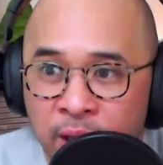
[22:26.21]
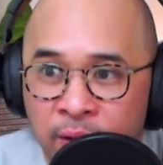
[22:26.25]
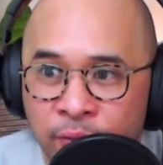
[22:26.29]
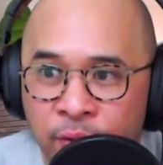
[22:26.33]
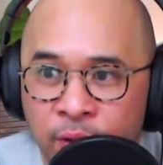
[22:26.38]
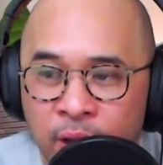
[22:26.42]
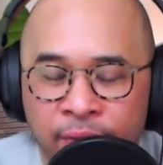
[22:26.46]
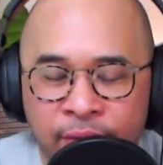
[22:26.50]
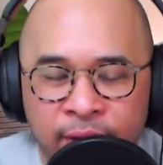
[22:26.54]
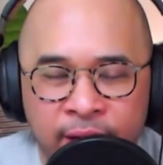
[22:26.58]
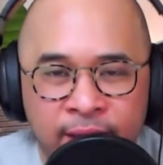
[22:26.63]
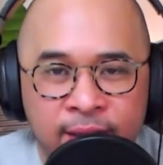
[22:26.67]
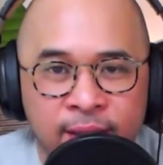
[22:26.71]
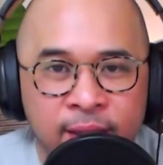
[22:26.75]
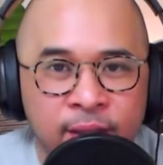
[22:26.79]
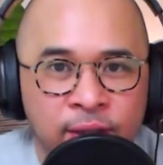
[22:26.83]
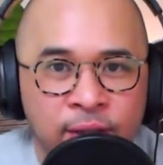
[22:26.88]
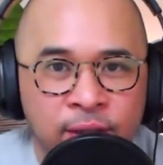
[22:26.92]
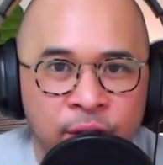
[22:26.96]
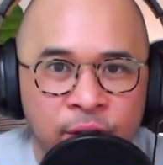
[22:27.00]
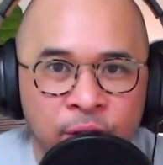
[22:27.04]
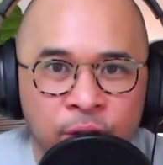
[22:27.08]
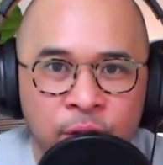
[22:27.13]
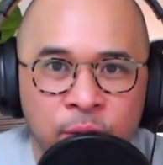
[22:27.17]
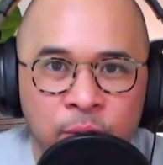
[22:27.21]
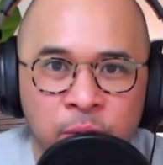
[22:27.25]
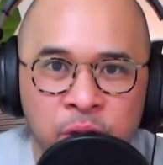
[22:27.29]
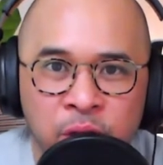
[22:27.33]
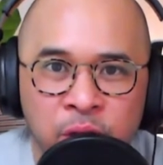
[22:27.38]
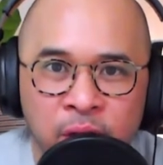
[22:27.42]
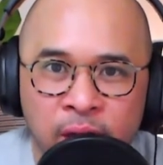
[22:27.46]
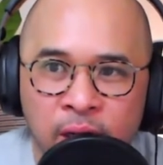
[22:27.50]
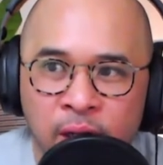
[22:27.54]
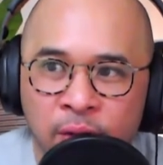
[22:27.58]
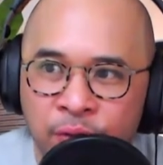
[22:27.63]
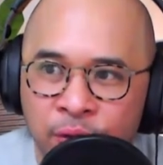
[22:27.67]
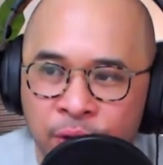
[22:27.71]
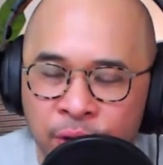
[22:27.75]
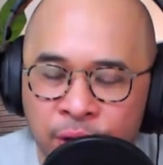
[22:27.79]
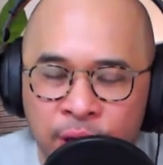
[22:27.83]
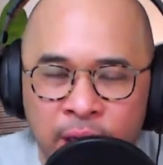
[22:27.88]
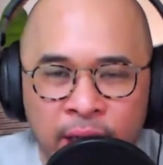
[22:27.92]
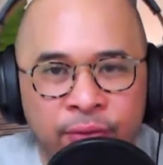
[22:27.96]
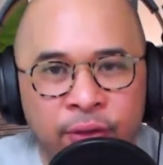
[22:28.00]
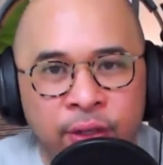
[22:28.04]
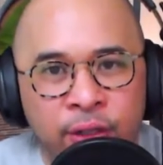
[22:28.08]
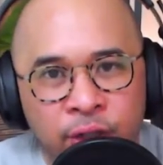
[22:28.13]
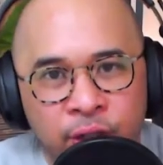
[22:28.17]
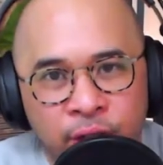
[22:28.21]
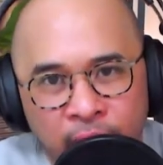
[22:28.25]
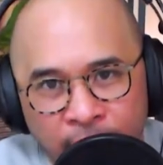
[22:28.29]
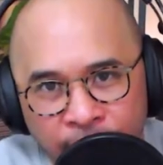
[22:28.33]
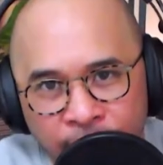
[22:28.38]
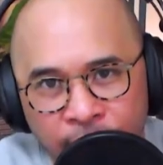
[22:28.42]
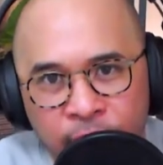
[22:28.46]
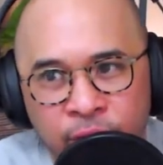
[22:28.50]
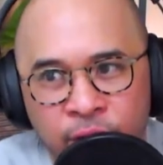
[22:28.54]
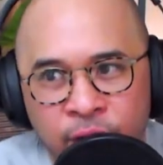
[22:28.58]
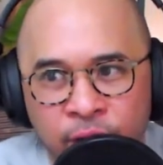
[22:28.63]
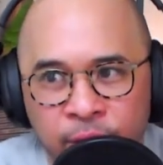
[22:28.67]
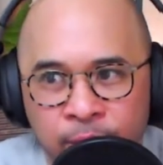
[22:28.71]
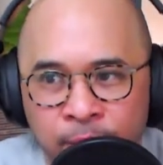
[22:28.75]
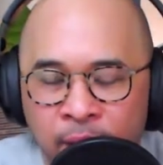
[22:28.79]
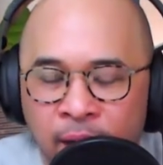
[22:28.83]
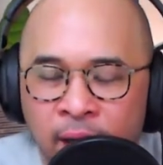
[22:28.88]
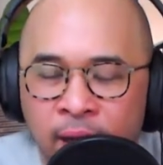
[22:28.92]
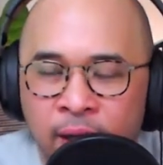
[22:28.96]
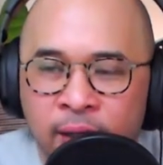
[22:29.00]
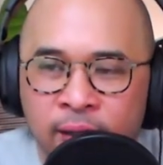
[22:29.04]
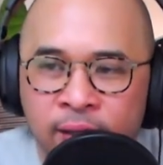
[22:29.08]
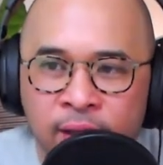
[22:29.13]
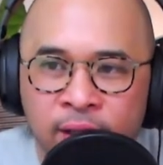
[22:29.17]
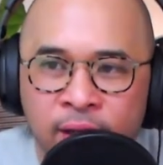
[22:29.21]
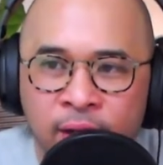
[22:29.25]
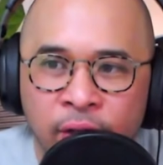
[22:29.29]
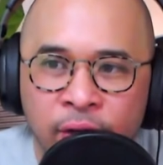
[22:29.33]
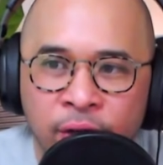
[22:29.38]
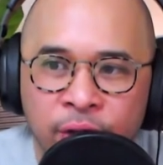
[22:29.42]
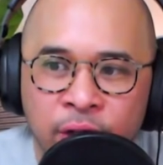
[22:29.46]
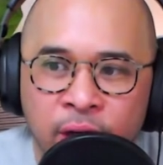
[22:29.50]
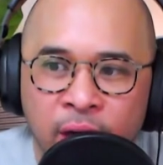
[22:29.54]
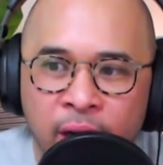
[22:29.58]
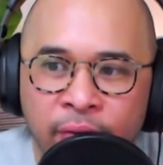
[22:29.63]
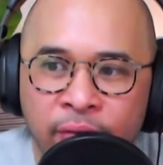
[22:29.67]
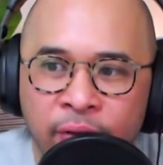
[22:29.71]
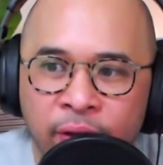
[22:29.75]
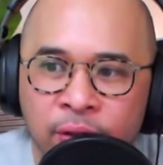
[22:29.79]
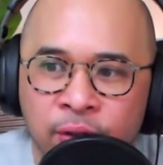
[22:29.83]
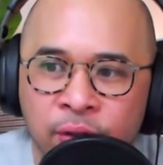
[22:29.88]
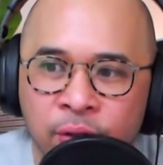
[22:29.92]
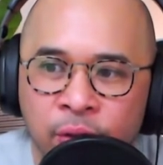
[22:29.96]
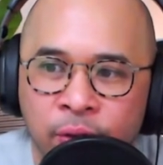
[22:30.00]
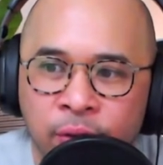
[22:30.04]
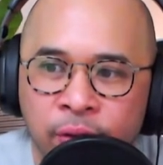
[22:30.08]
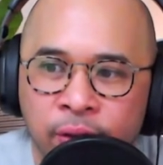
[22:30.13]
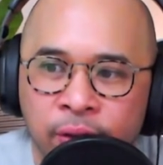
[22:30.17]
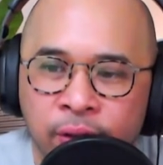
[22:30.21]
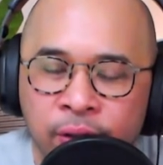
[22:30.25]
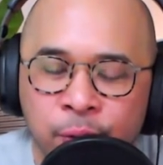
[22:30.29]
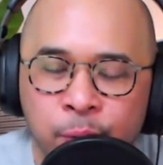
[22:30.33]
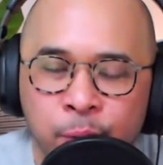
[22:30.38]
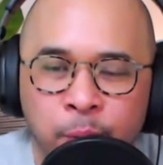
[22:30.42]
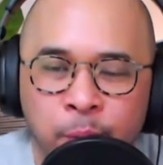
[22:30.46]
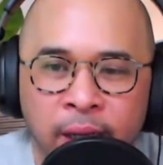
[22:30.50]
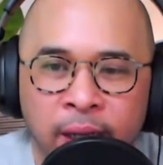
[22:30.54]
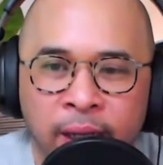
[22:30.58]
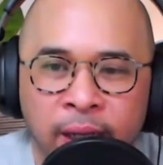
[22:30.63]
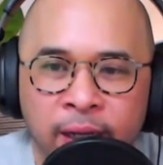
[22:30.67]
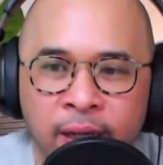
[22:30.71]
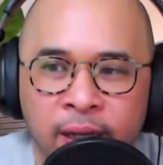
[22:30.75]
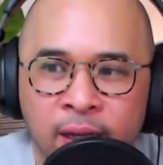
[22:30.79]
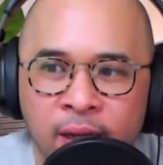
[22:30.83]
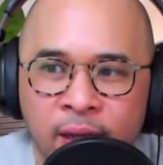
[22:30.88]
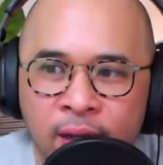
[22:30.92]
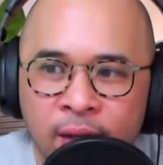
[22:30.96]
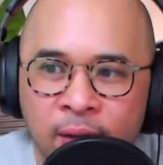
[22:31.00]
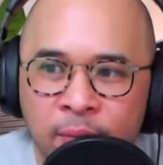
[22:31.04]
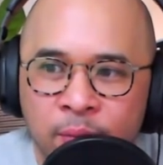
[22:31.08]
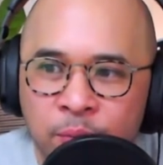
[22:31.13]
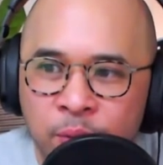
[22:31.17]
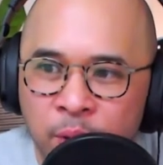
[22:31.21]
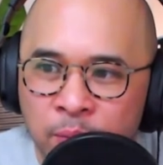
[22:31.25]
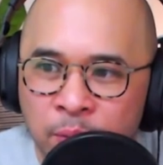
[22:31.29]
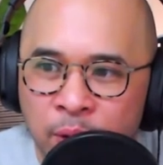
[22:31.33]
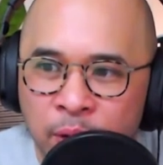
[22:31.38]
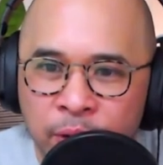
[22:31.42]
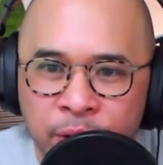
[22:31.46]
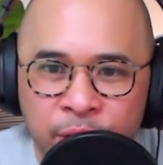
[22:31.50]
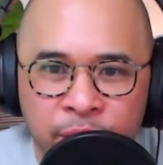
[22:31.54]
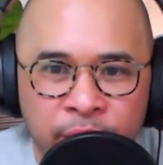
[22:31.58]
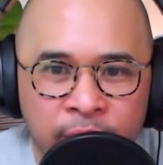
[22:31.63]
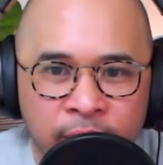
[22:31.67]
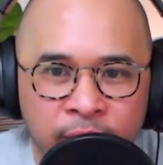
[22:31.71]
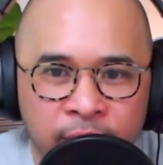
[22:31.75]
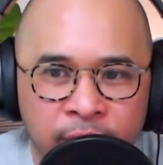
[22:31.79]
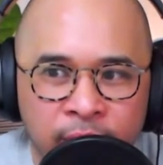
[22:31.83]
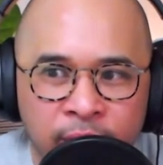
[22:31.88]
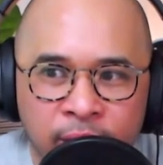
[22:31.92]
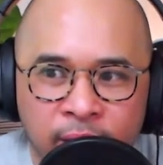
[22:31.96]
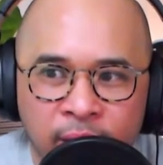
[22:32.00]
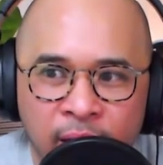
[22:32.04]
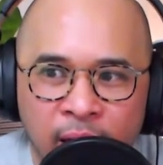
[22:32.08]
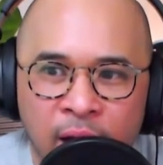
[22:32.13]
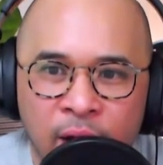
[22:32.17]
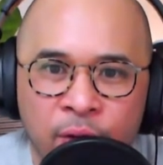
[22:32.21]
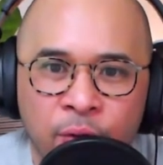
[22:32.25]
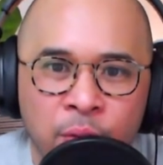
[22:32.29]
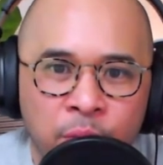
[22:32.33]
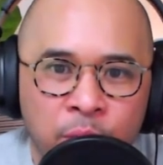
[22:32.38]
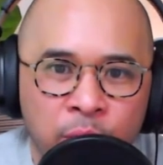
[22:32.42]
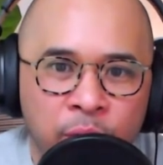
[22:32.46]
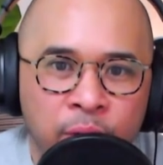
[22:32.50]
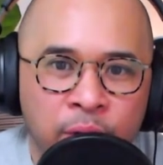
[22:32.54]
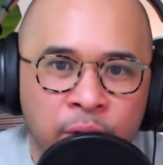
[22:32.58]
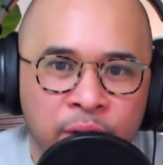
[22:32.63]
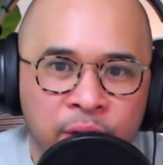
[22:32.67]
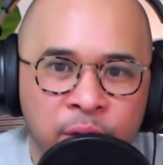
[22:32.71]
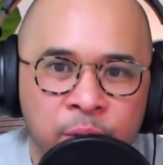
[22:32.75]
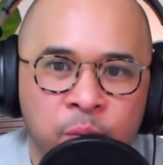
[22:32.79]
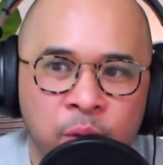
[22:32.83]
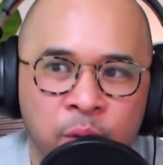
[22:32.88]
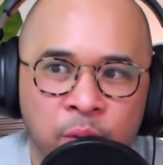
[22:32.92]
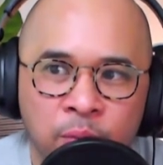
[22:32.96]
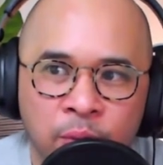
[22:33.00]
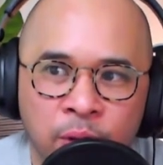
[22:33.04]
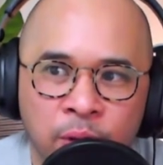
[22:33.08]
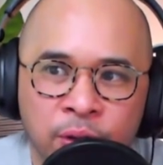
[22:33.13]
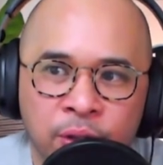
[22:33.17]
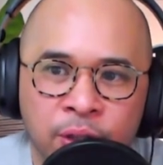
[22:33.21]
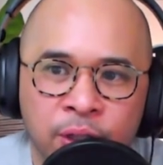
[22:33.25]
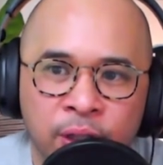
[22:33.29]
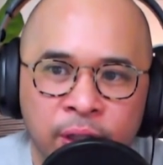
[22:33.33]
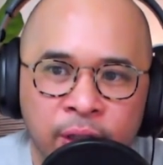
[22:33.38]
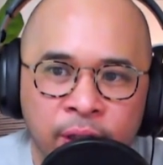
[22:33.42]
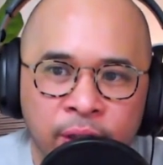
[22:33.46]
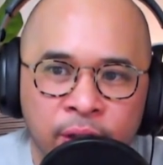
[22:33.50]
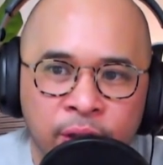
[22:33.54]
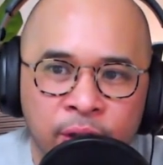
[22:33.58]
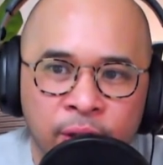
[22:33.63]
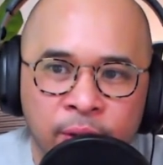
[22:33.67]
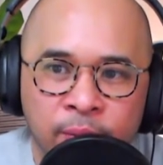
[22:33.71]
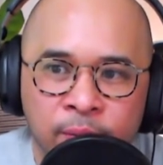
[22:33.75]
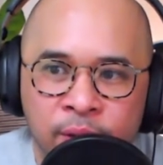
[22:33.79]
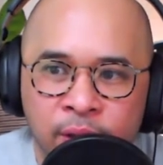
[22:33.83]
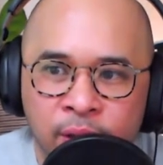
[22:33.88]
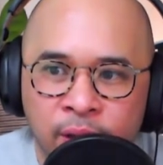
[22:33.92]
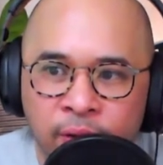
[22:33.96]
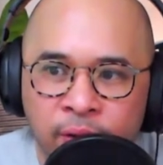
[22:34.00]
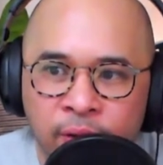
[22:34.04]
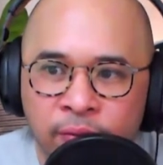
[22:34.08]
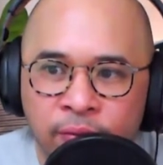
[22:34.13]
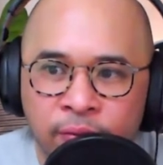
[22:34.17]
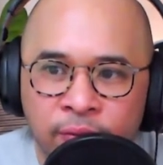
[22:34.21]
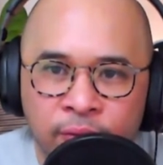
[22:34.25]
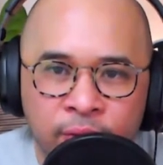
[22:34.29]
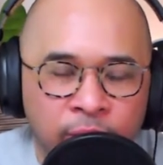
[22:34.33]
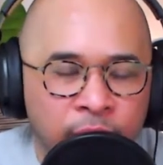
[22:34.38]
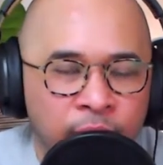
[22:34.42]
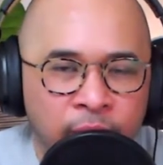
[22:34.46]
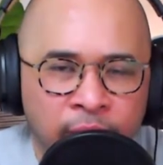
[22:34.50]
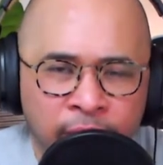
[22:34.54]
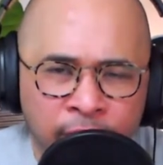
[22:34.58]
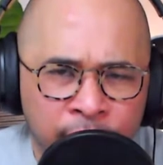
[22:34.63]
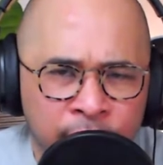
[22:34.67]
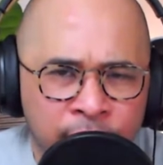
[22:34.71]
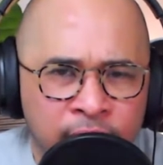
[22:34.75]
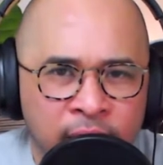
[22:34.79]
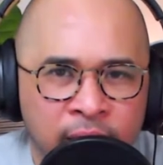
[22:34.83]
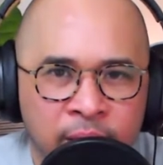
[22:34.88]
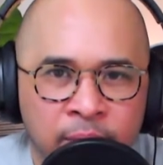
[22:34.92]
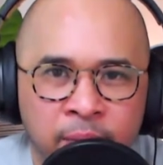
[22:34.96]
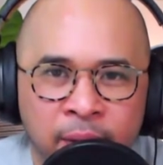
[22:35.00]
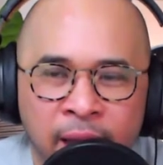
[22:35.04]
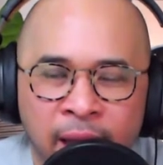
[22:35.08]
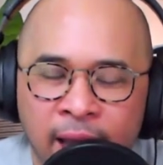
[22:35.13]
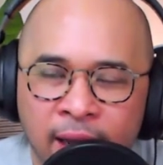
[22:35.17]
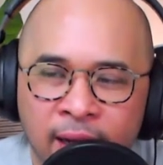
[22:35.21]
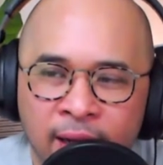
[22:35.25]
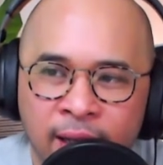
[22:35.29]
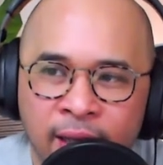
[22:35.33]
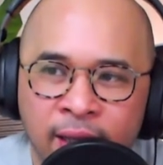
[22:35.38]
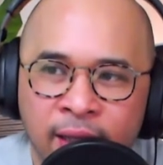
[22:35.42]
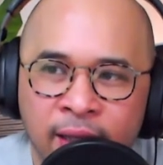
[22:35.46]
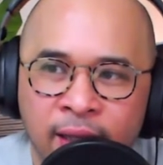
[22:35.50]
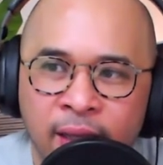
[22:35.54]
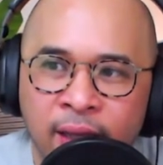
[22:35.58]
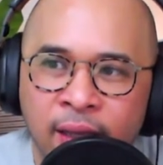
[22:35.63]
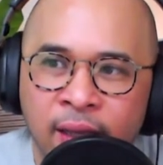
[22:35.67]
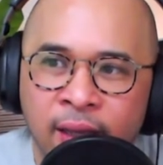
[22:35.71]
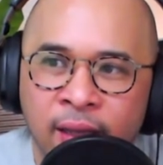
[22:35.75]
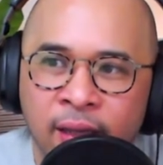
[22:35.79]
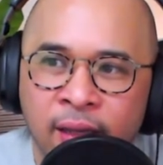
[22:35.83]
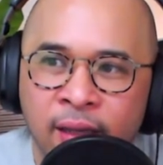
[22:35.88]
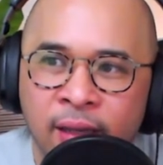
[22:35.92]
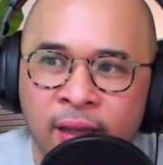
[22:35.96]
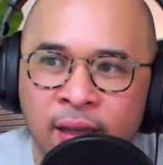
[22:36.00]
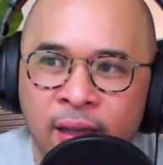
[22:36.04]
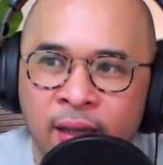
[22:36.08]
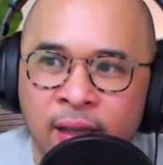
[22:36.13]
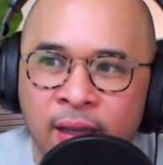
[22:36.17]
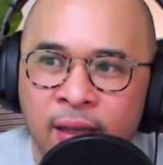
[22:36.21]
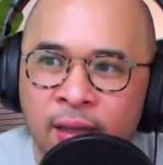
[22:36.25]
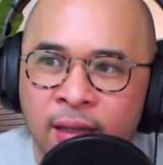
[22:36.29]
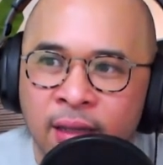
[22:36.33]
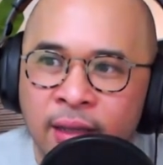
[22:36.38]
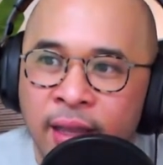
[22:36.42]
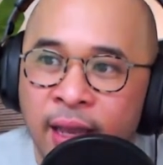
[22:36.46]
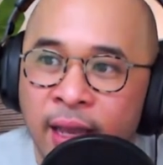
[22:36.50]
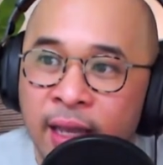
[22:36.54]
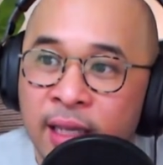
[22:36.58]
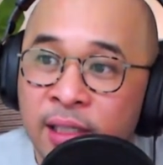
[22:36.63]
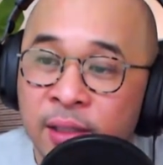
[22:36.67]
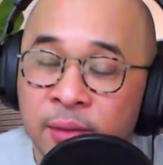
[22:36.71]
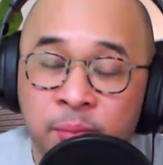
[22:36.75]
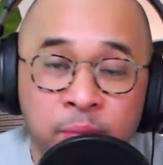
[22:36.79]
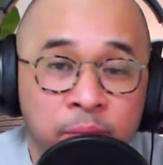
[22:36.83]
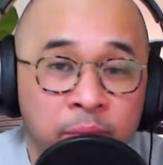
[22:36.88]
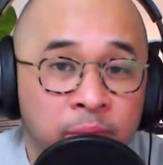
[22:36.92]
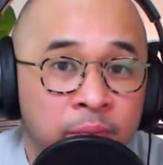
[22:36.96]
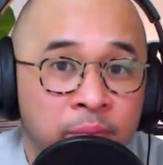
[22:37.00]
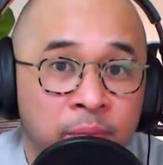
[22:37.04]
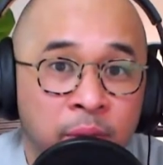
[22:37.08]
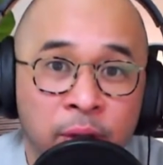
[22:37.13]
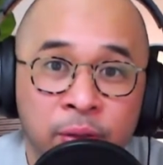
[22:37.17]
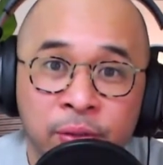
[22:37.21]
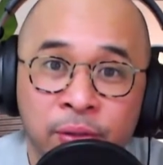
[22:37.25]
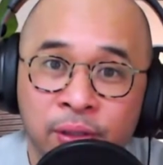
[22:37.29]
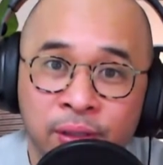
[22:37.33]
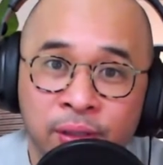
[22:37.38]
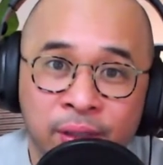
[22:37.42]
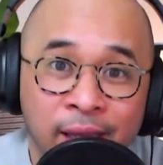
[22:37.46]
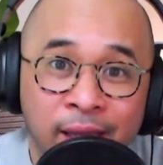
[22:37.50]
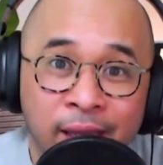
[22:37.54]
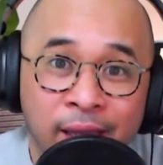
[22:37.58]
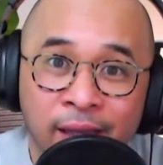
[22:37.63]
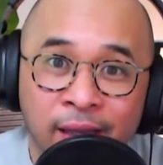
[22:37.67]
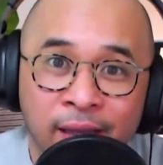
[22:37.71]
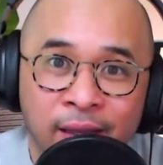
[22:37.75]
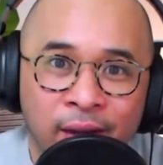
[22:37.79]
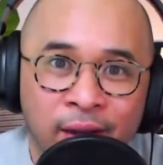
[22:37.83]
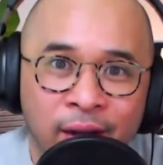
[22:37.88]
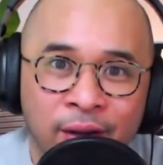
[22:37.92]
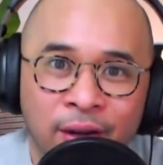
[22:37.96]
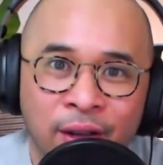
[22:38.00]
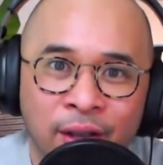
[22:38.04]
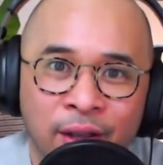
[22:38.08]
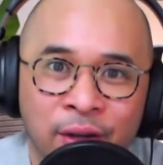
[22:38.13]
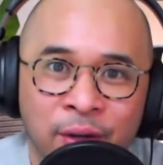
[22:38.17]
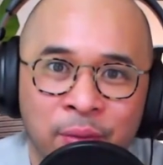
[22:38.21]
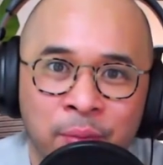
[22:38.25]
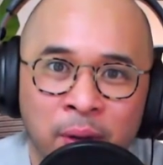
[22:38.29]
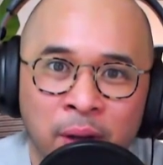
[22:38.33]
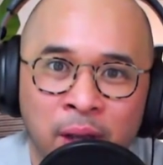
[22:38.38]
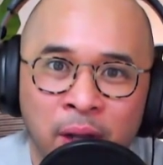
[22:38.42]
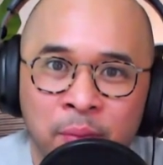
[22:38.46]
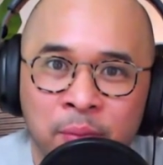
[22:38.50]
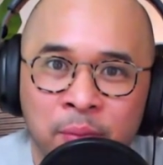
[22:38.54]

If you have an existing YouTube channel, if you're driving traffic to your blog, it's another traffic source, but promotion, how important is promotion in terms of, like you said, backlinking, guest posting on other blog,